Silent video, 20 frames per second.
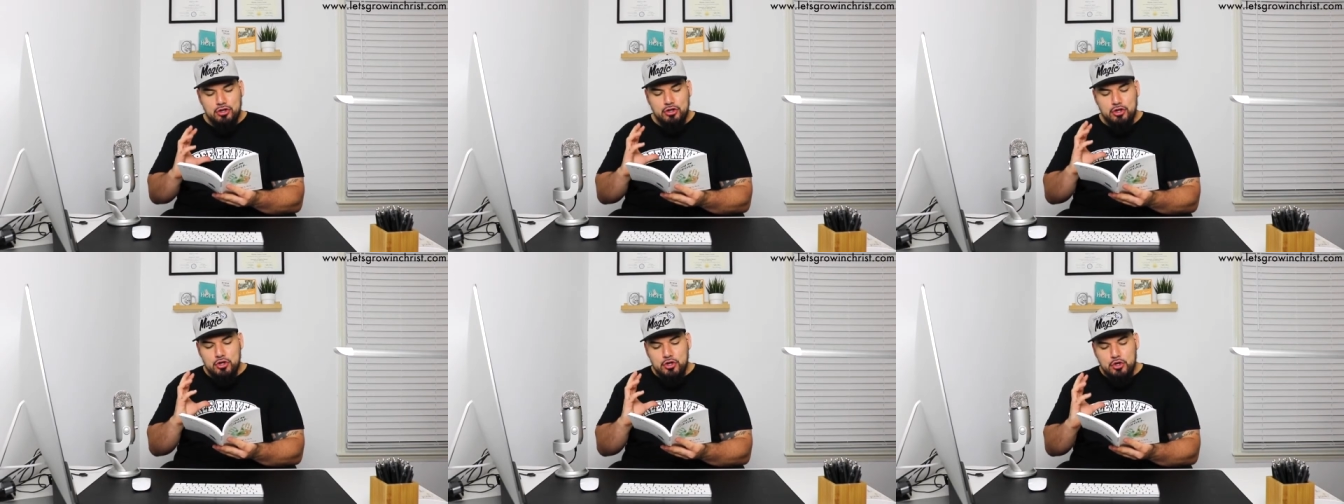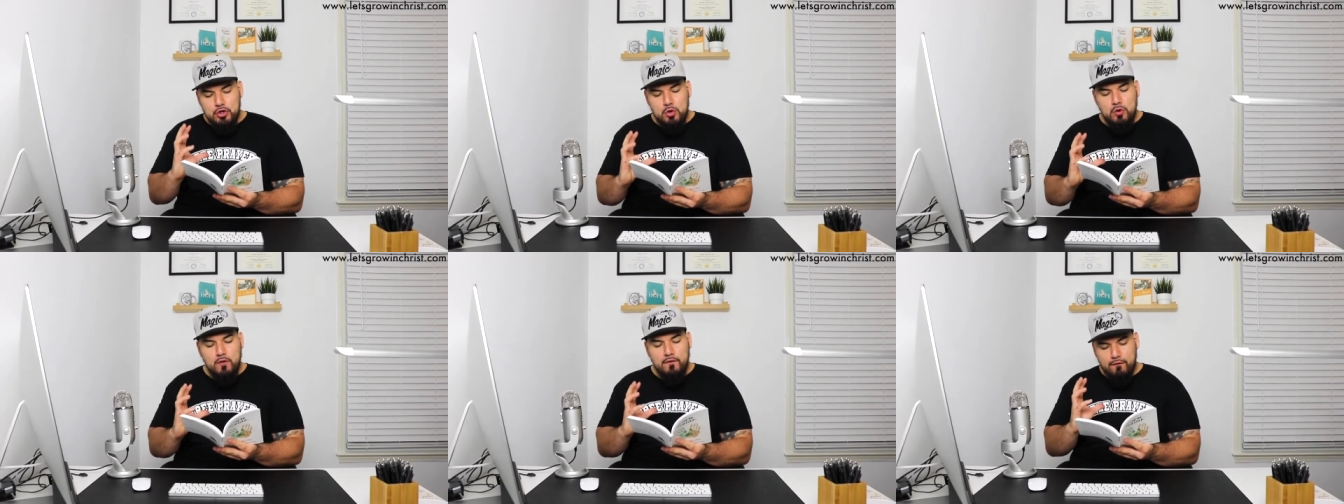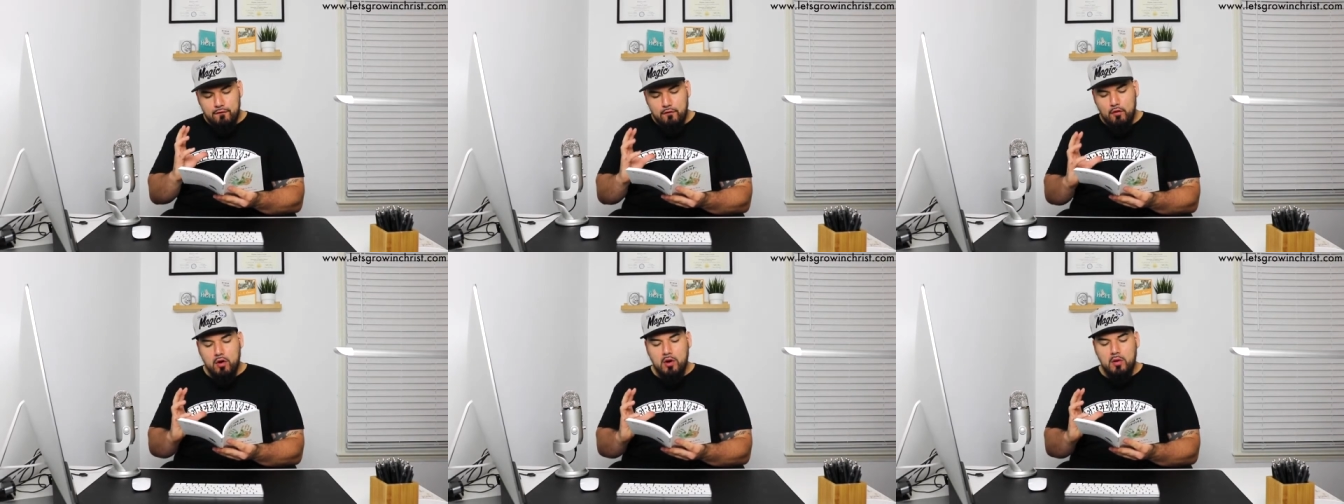new
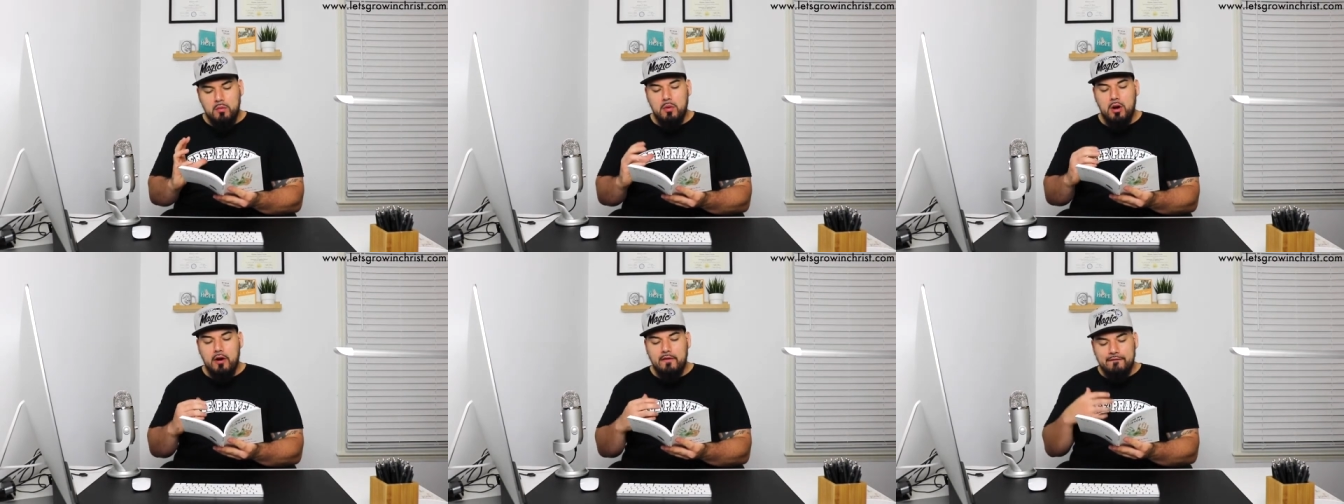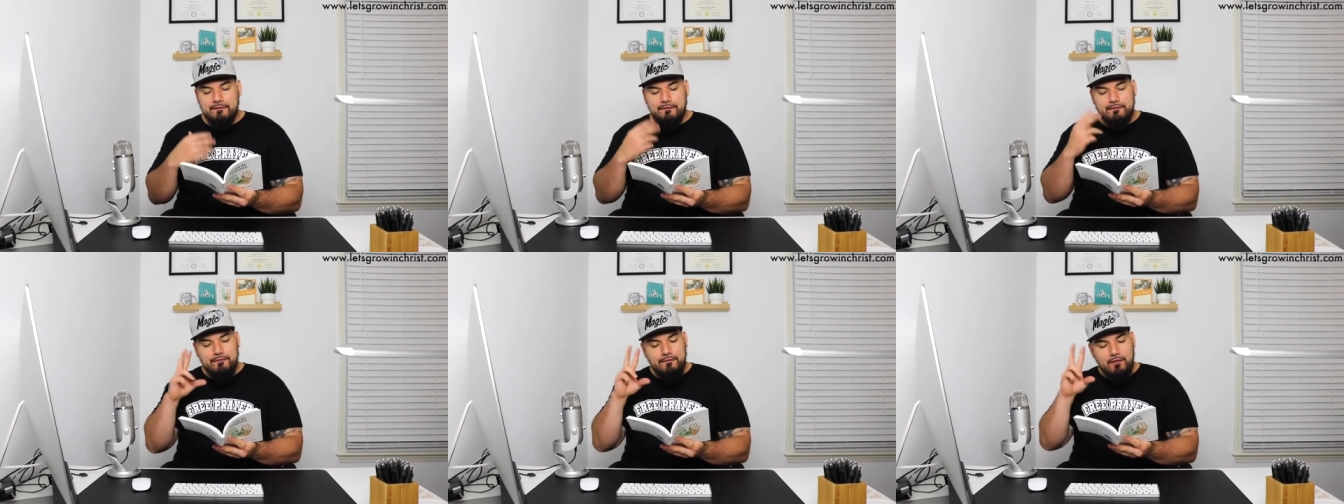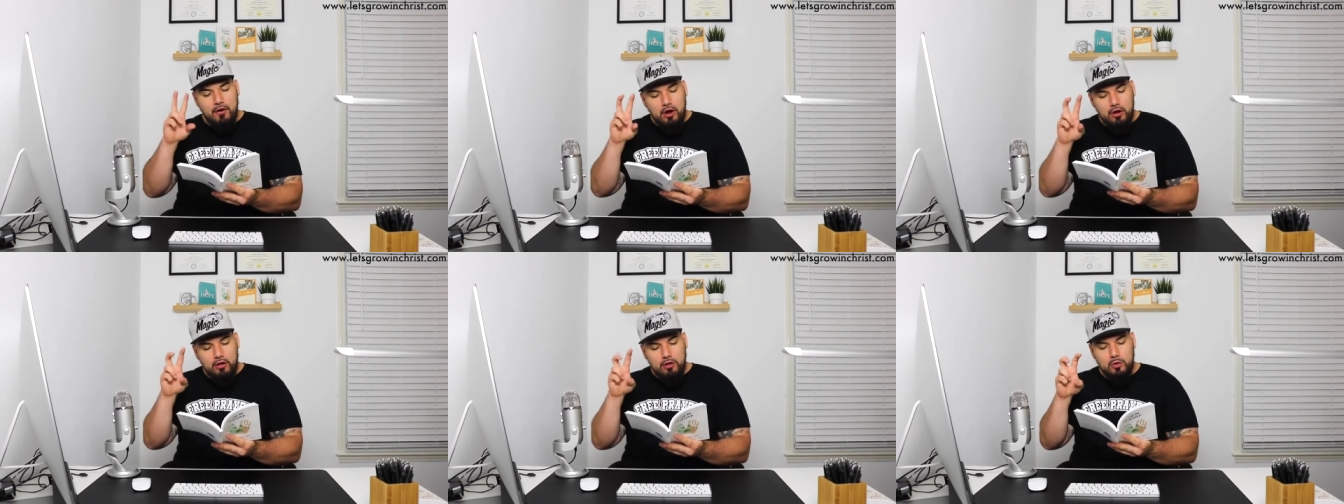form of
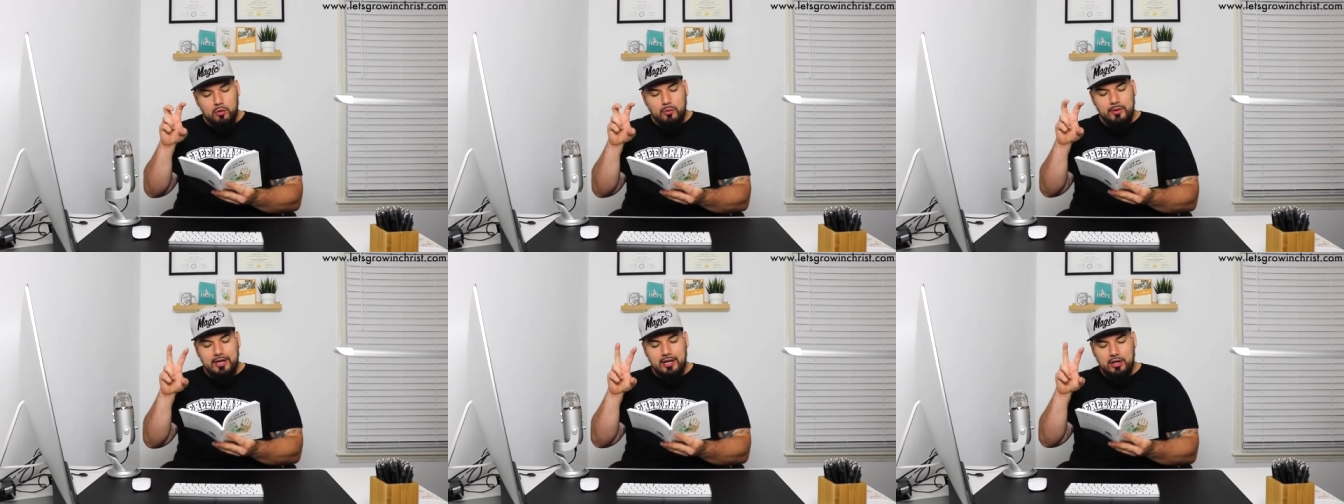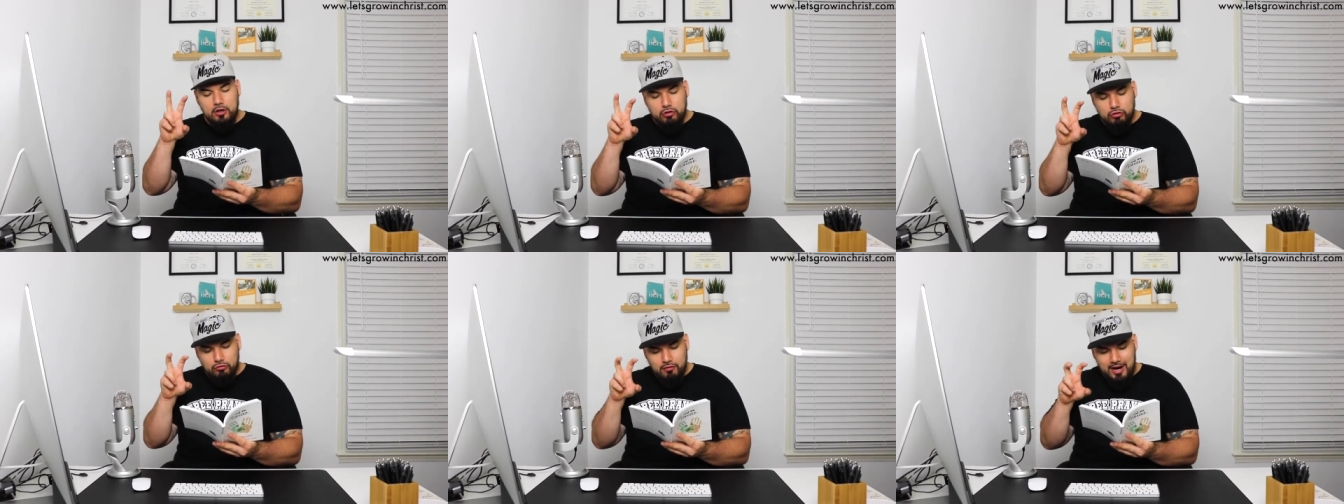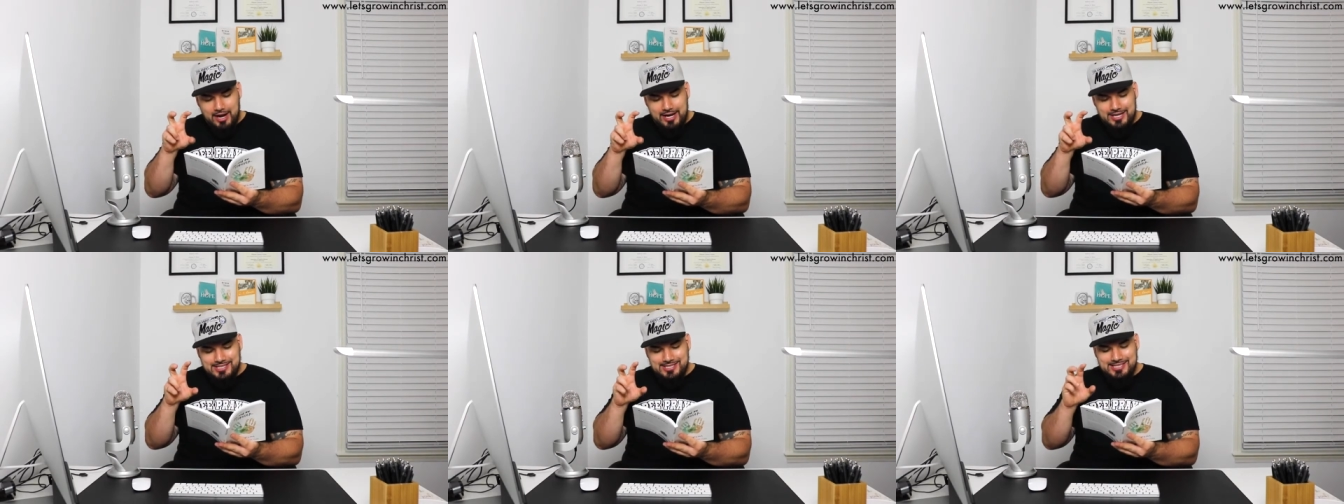following
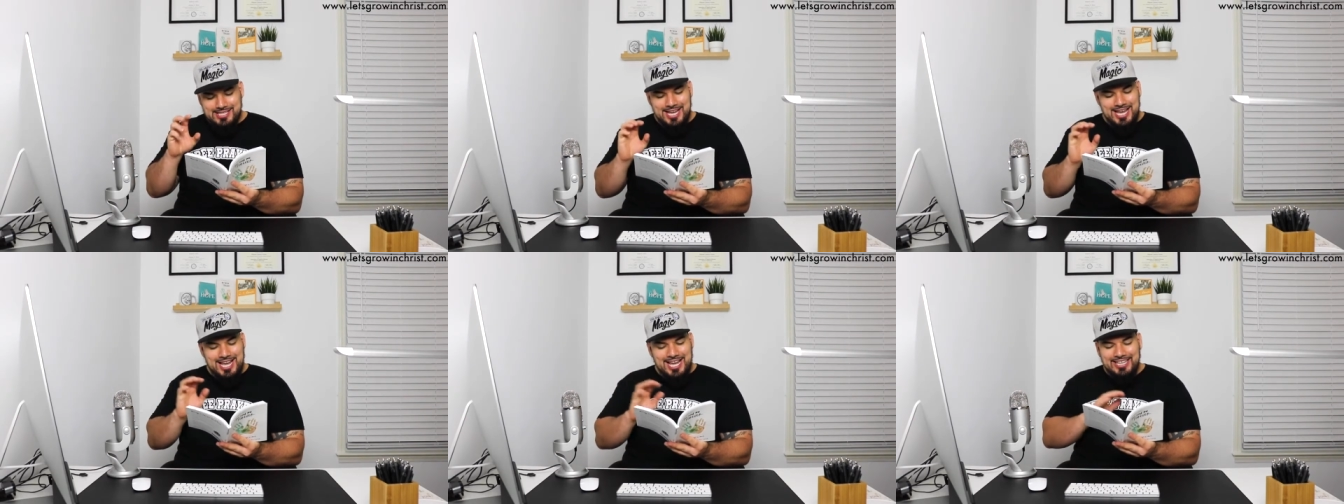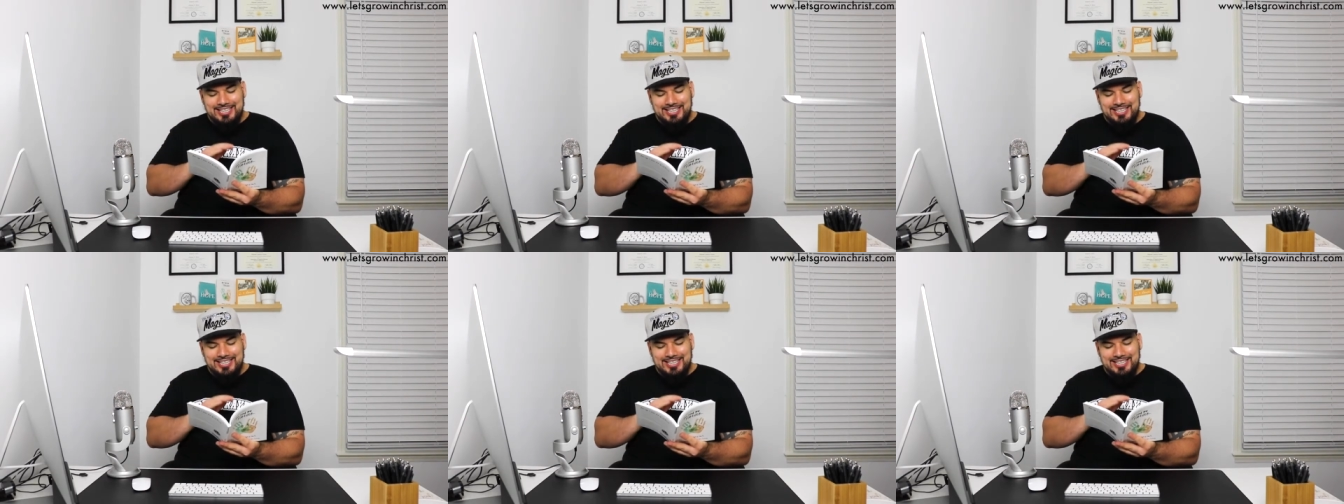Christ